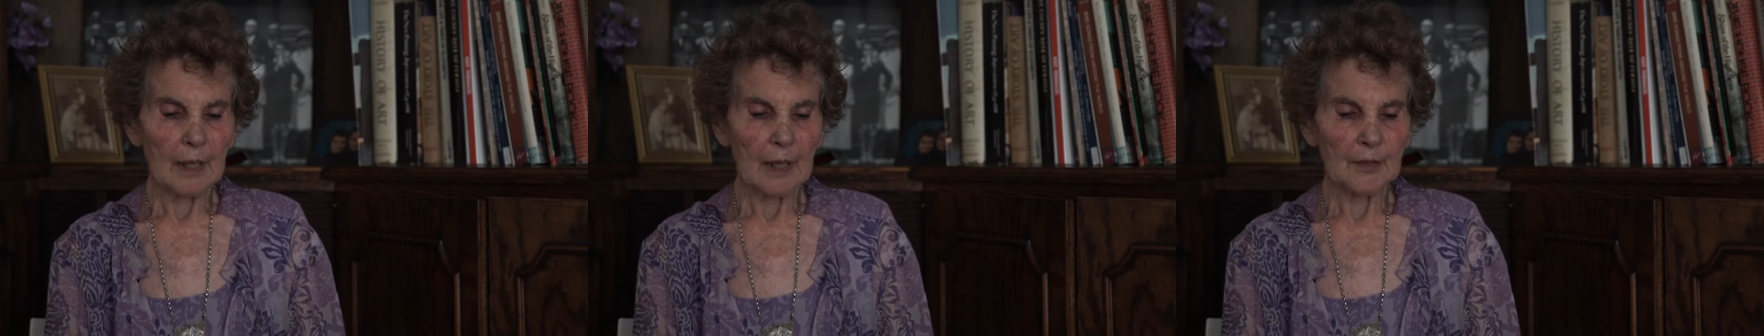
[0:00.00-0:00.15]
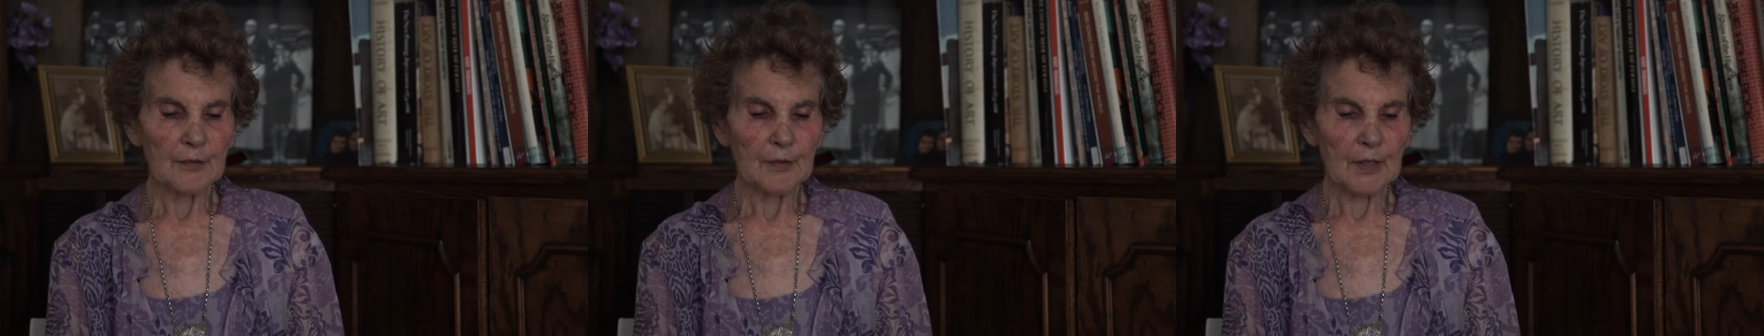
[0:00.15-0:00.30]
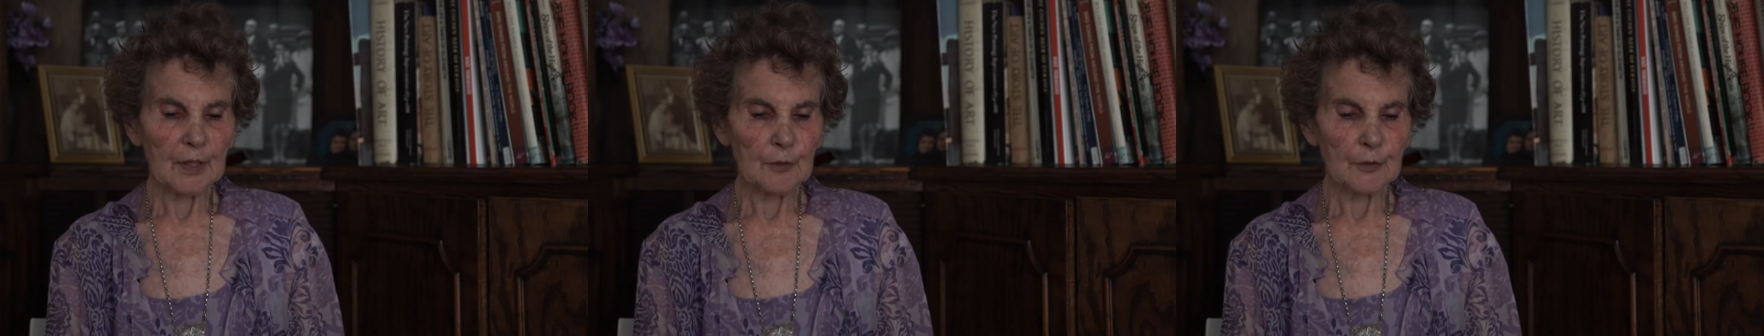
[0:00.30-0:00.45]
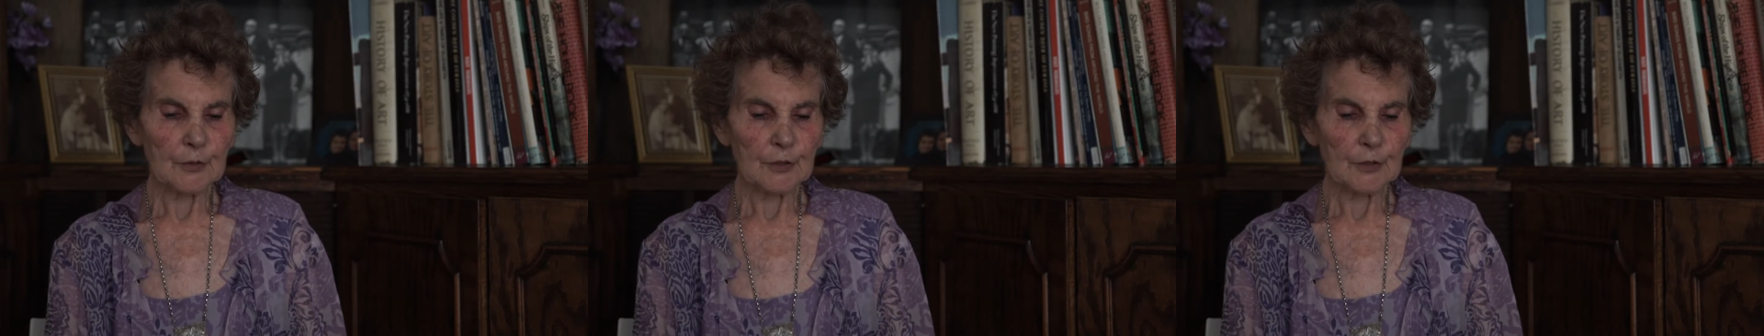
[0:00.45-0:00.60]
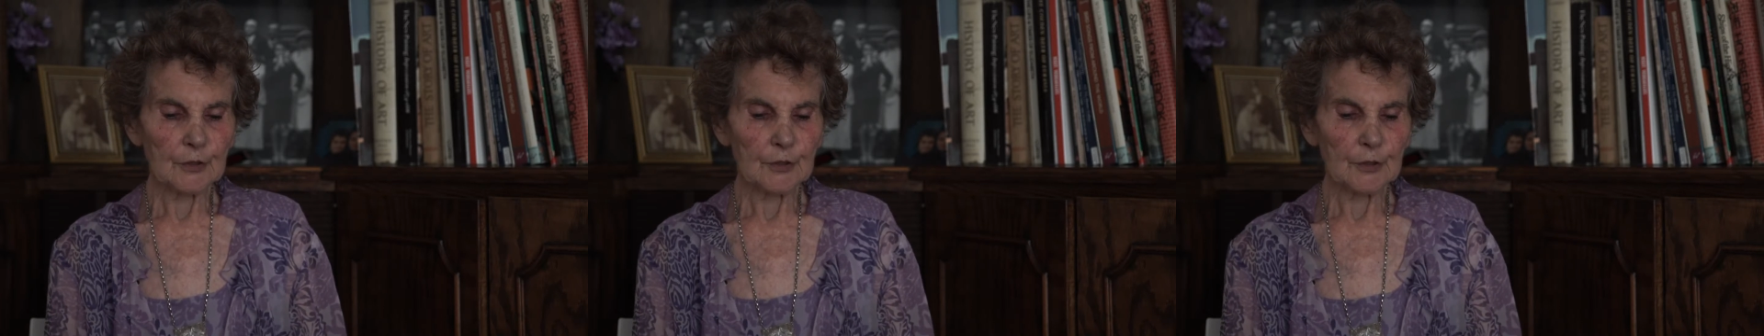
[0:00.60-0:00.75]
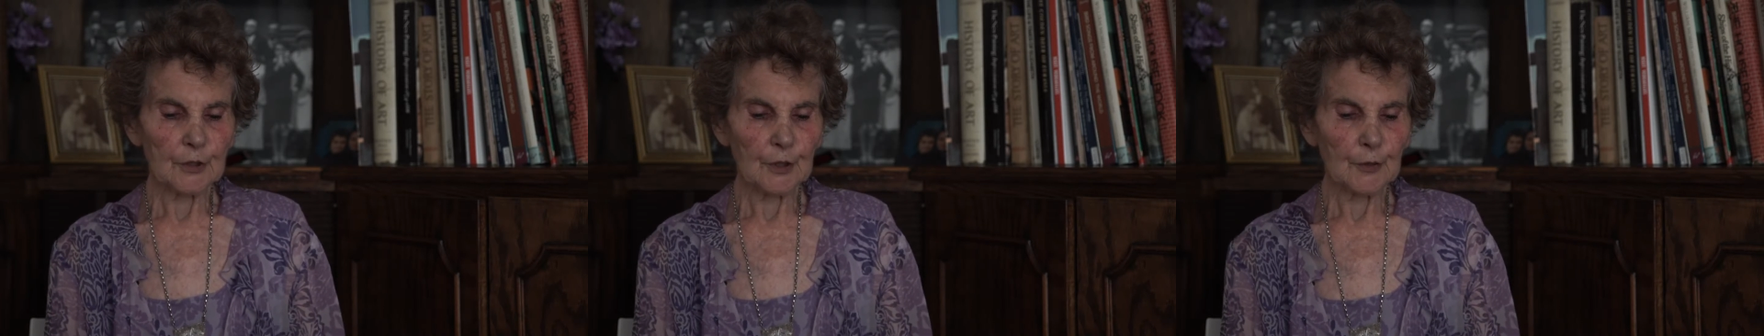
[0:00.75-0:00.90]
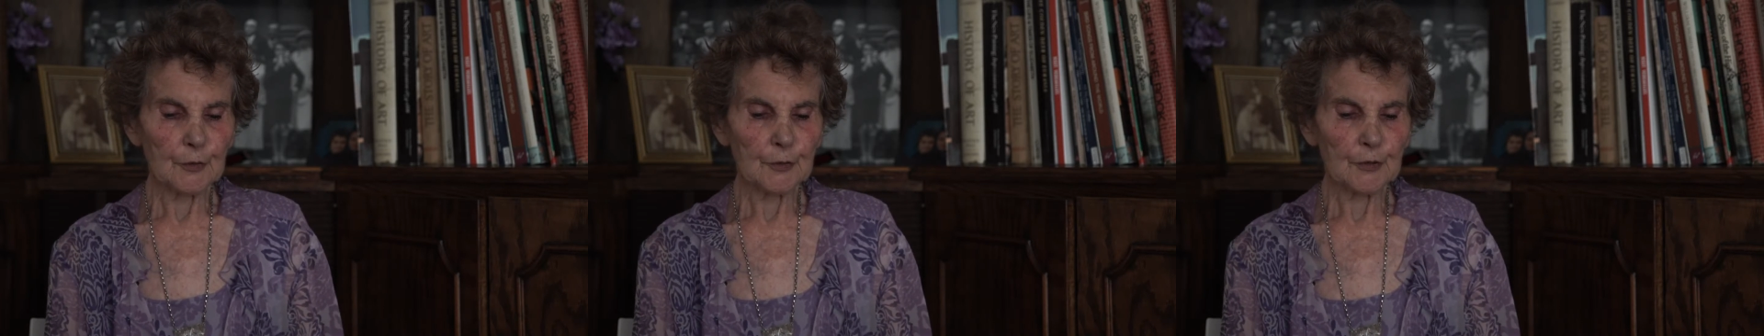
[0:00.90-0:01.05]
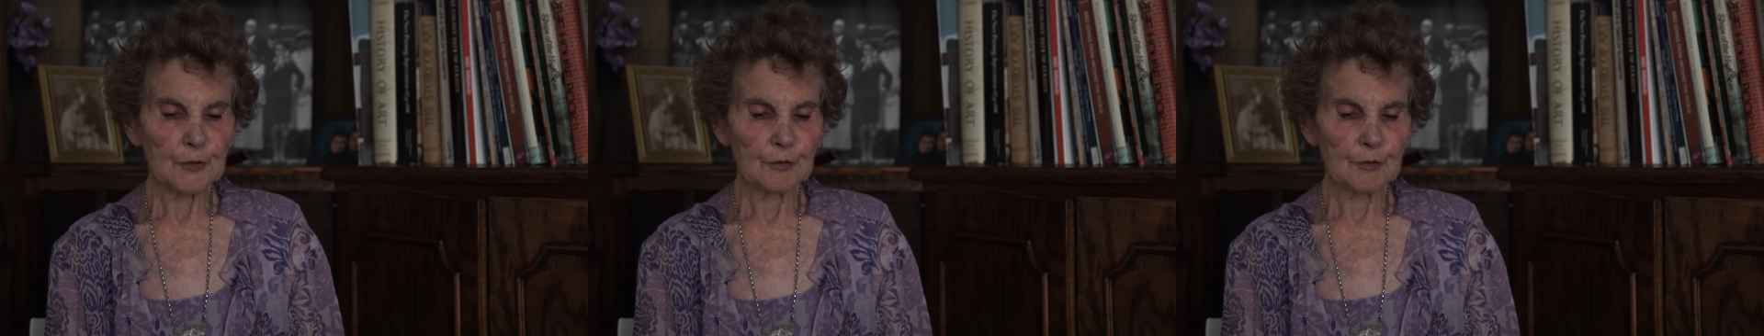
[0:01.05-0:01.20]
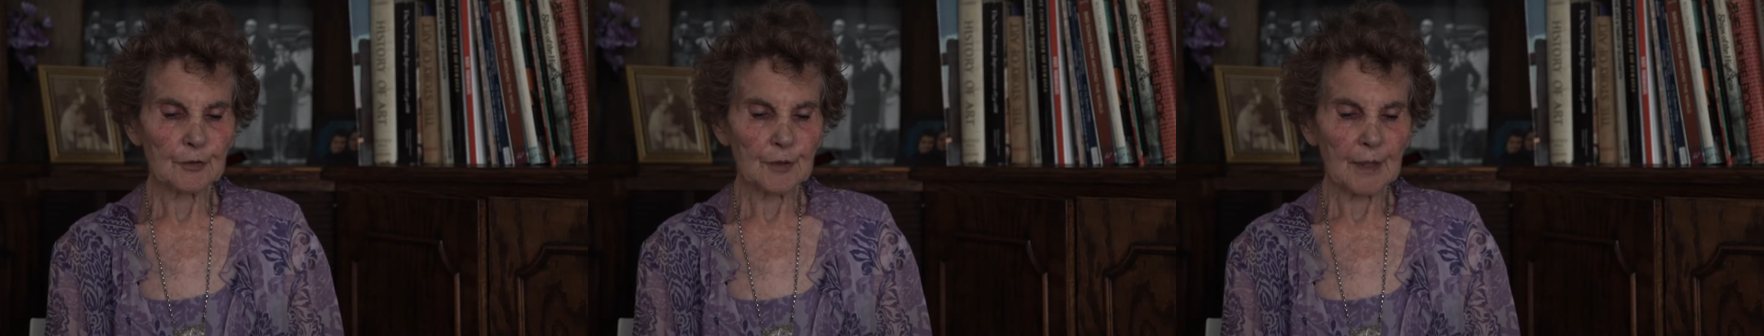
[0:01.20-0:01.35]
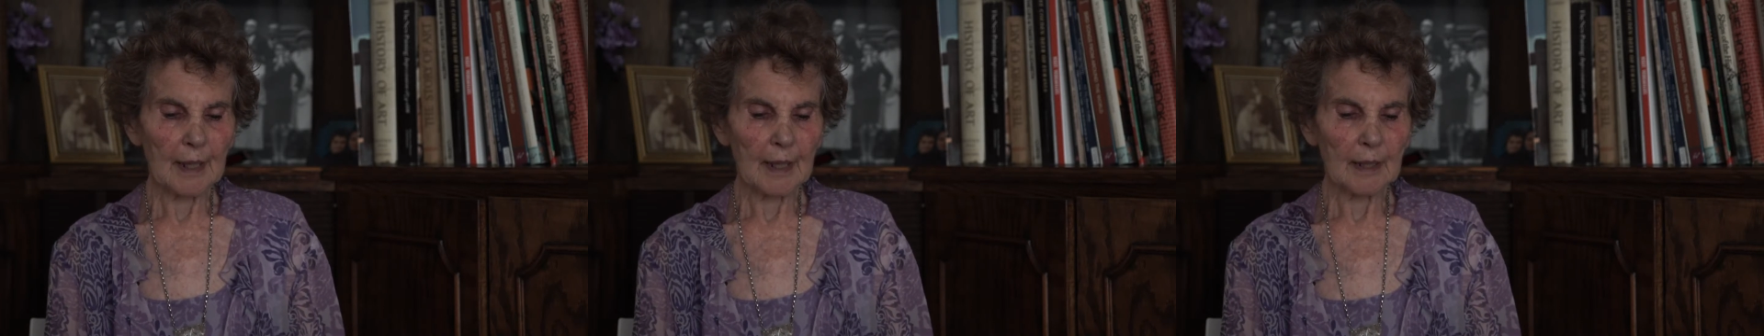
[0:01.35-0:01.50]
and there was a
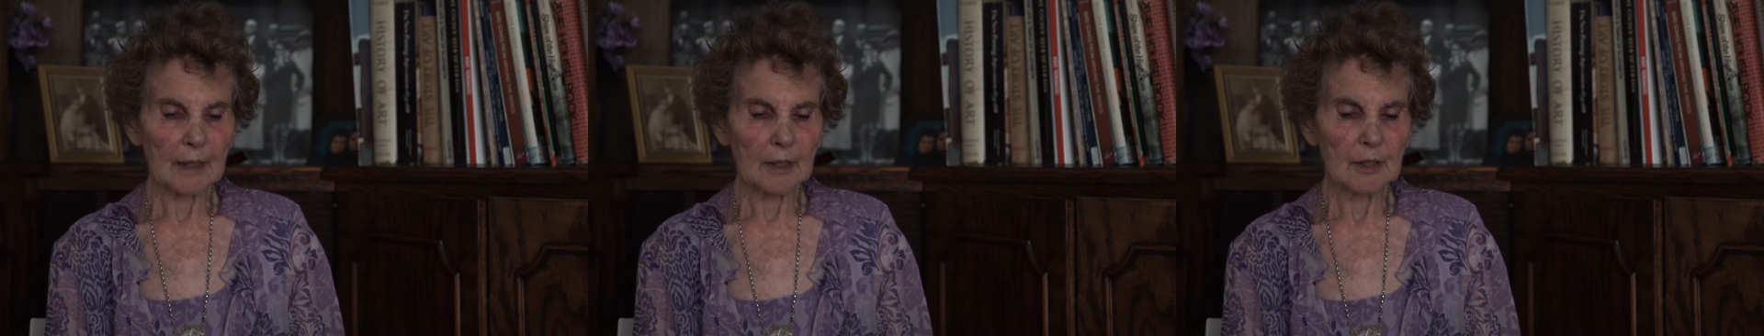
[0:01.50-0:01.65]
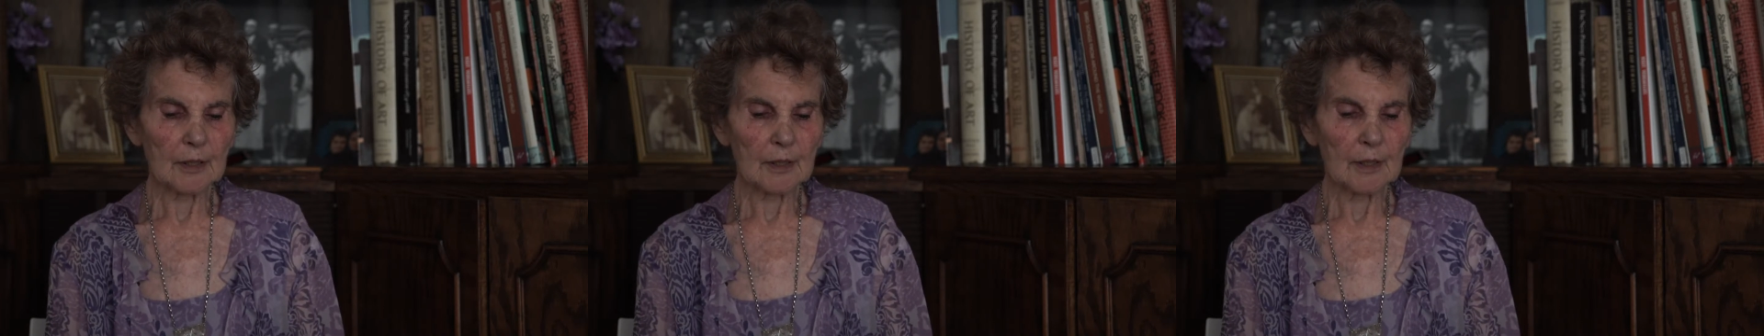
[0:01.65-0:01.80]
toast rack